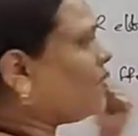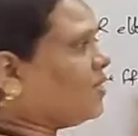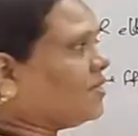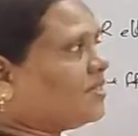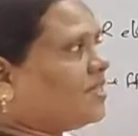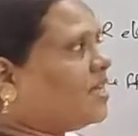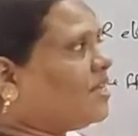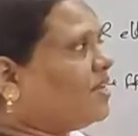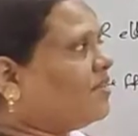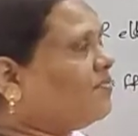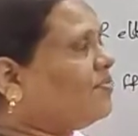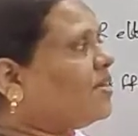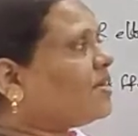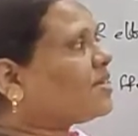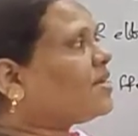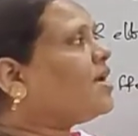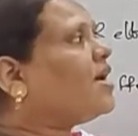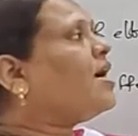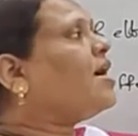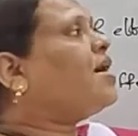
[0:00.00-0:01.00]
plus R
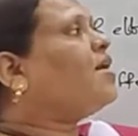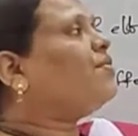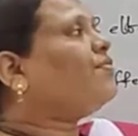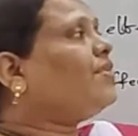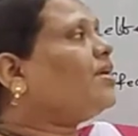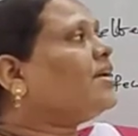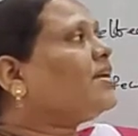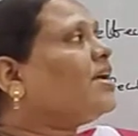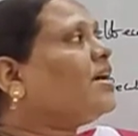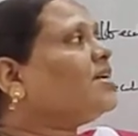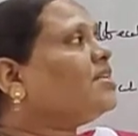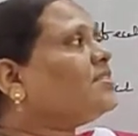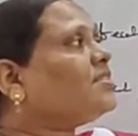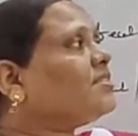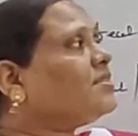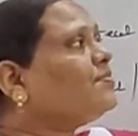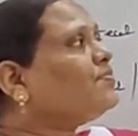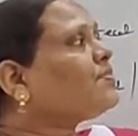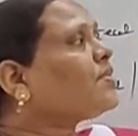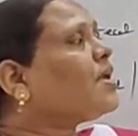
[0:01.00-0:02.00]
effect.
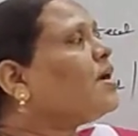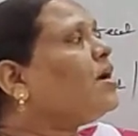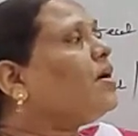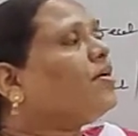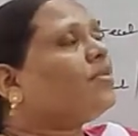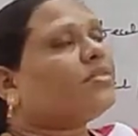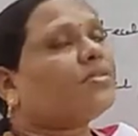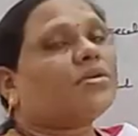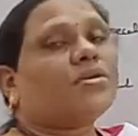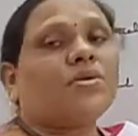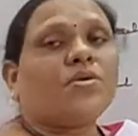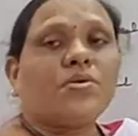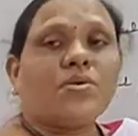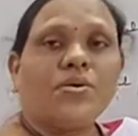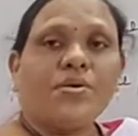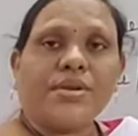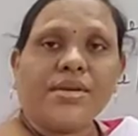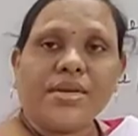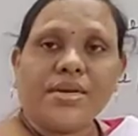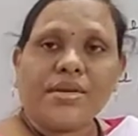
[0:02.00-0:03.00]
Whereas
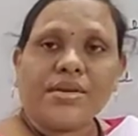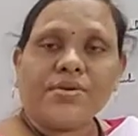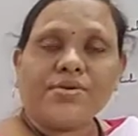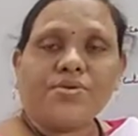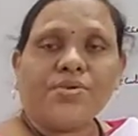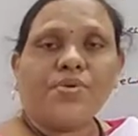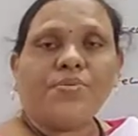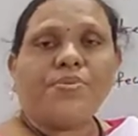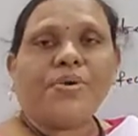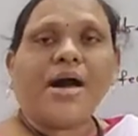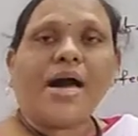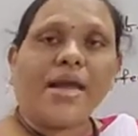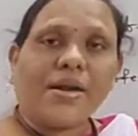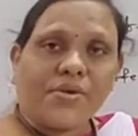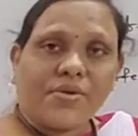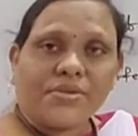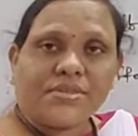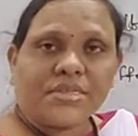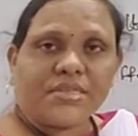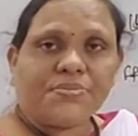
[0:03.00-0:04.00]
chlorine group,
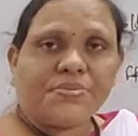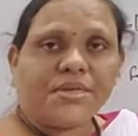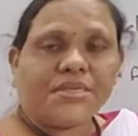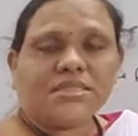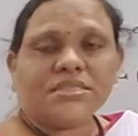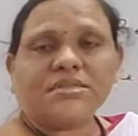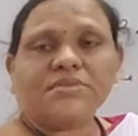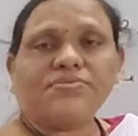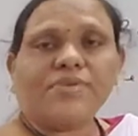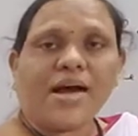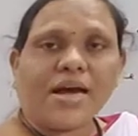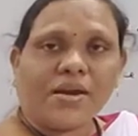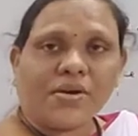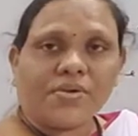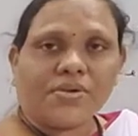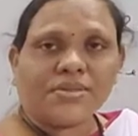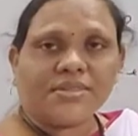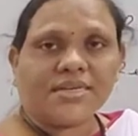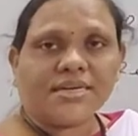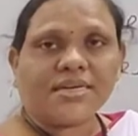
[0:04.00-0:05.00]
halogen, presence of
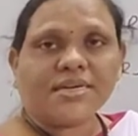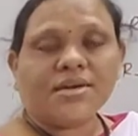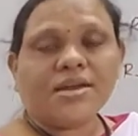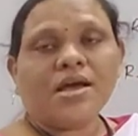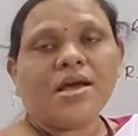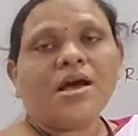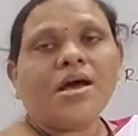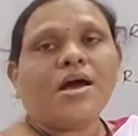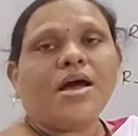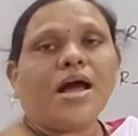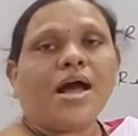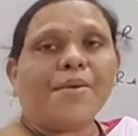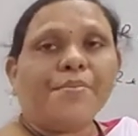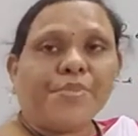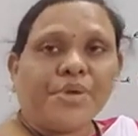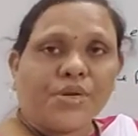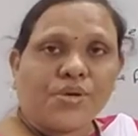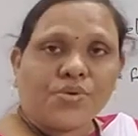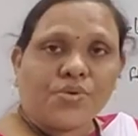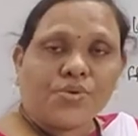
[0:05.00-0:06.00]
halogen,
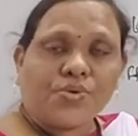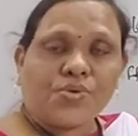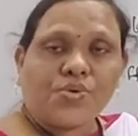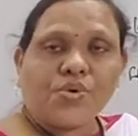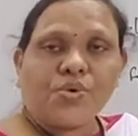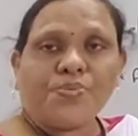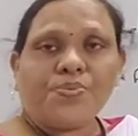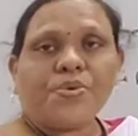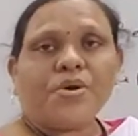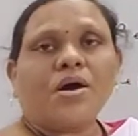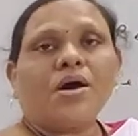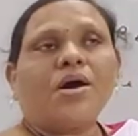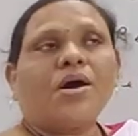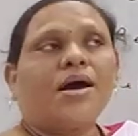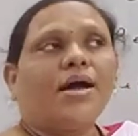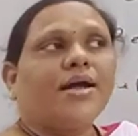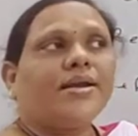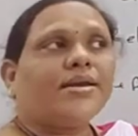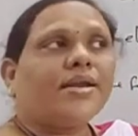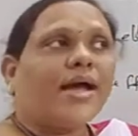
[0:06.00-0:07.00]
amino
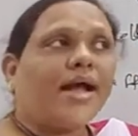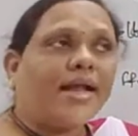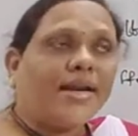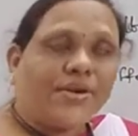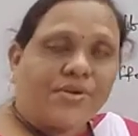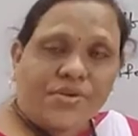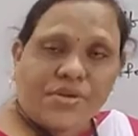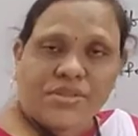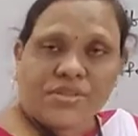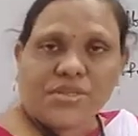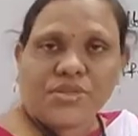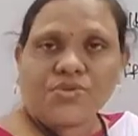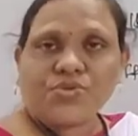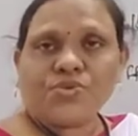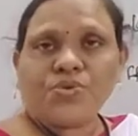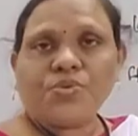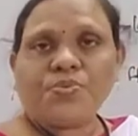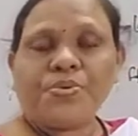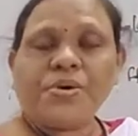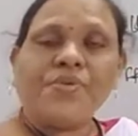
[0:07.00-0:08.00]
group, and hydroxy
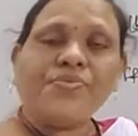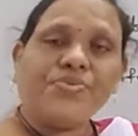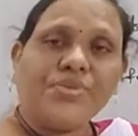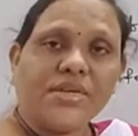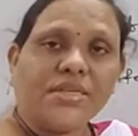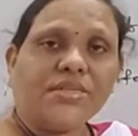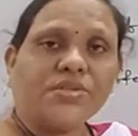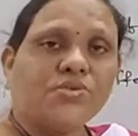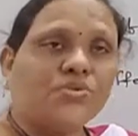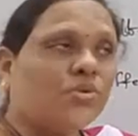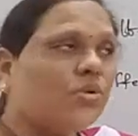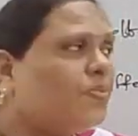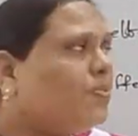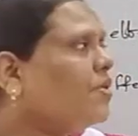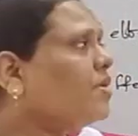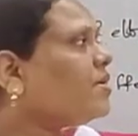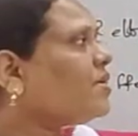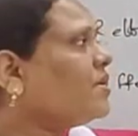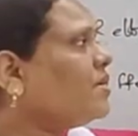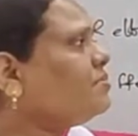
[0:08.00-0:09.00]
group, this
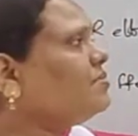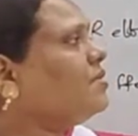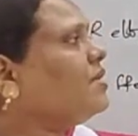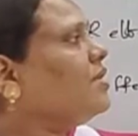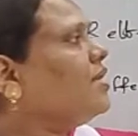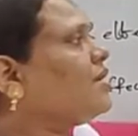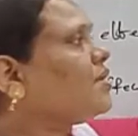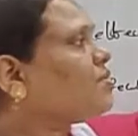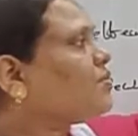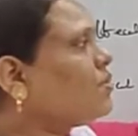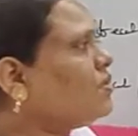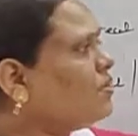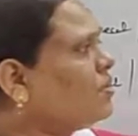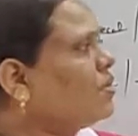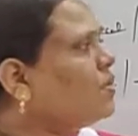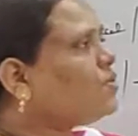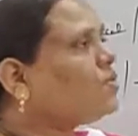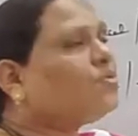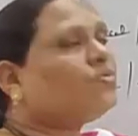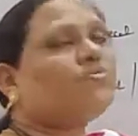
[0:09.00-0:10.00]
group gives
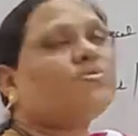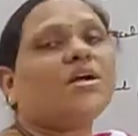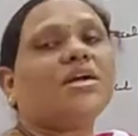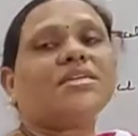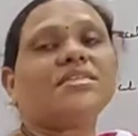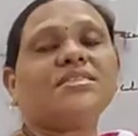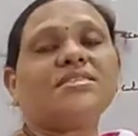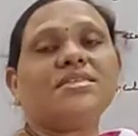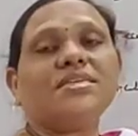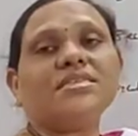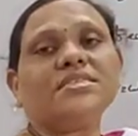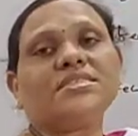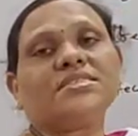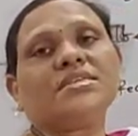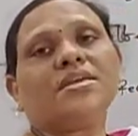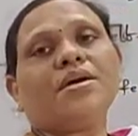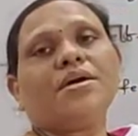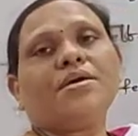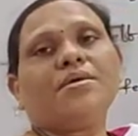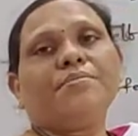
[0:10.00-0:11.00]
electron towards
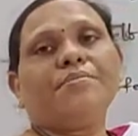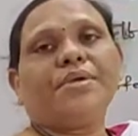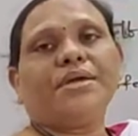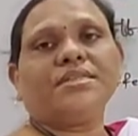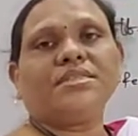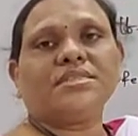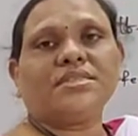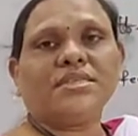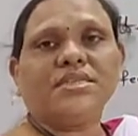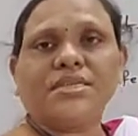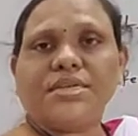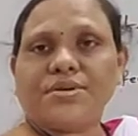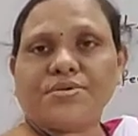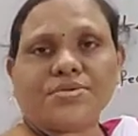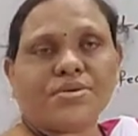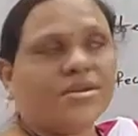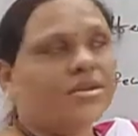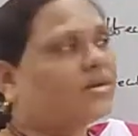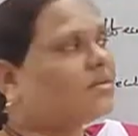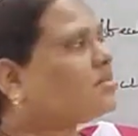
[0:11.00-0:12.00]
this benzene
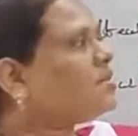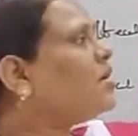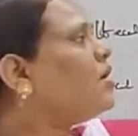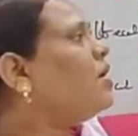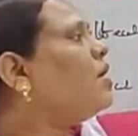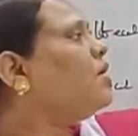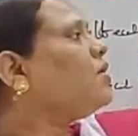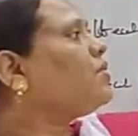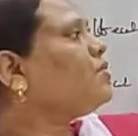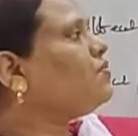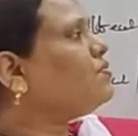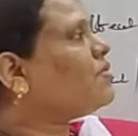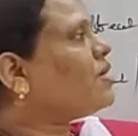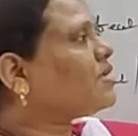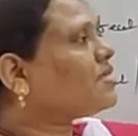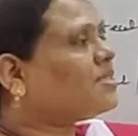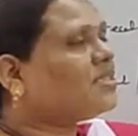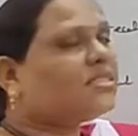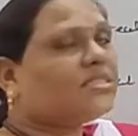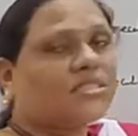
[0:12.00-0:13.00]
nucleus or
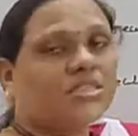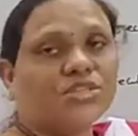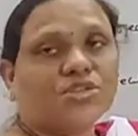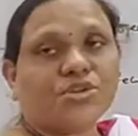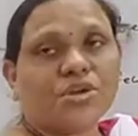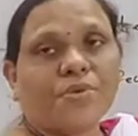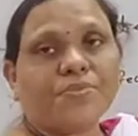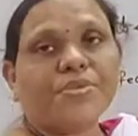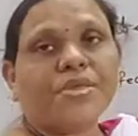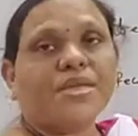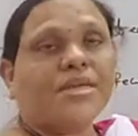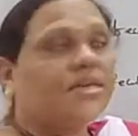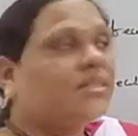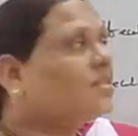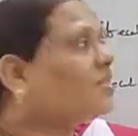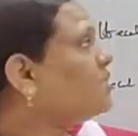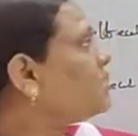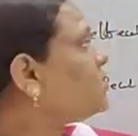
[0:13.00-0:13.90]
towards this system. In